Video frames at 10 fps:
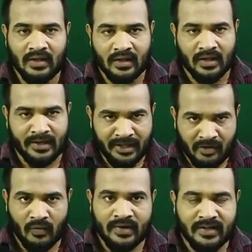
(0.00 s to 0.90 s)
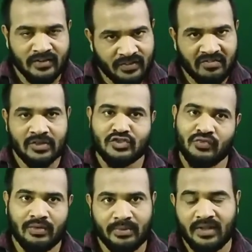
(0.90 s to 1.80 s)
An equality is equals to
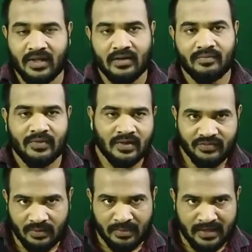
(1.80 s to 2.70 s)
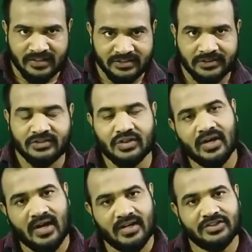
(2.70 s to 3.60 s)
will be there. Some LHS and
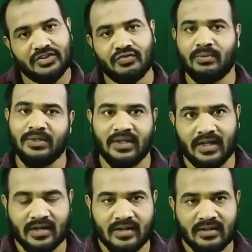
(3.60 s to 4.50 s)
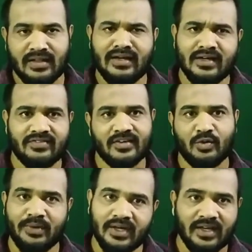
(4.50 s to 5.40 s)
RHS will be there. Then it is said to
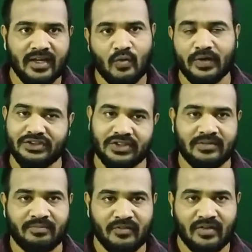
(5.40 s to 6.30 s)
be an equation.